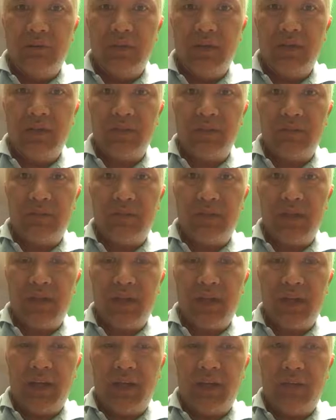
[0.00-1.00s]
piece of
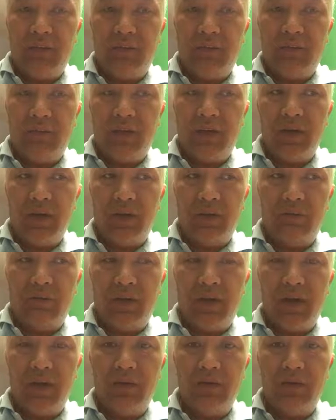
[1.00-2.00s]

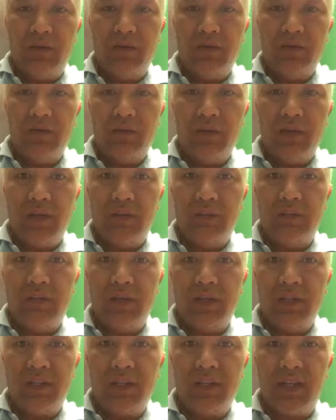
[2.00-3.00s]
metal and
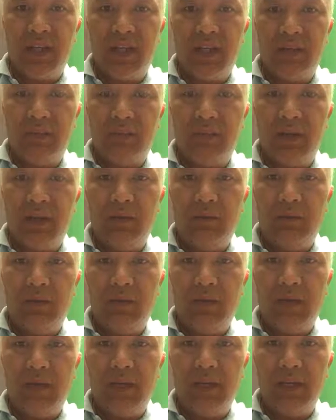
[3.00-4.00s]
put a
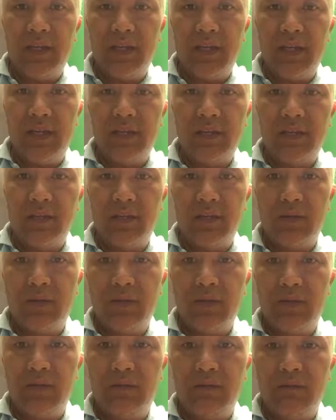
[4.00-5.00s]
sandpaper on it and
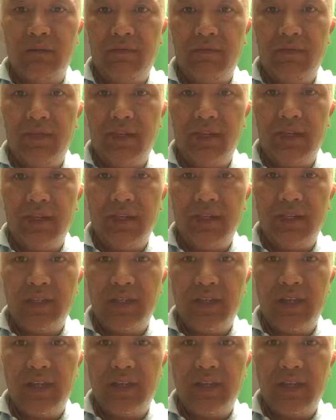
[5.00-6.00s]
slowly
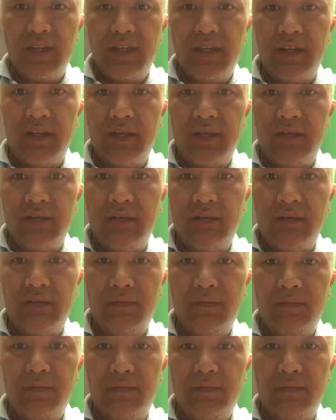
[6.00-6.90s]
sand that down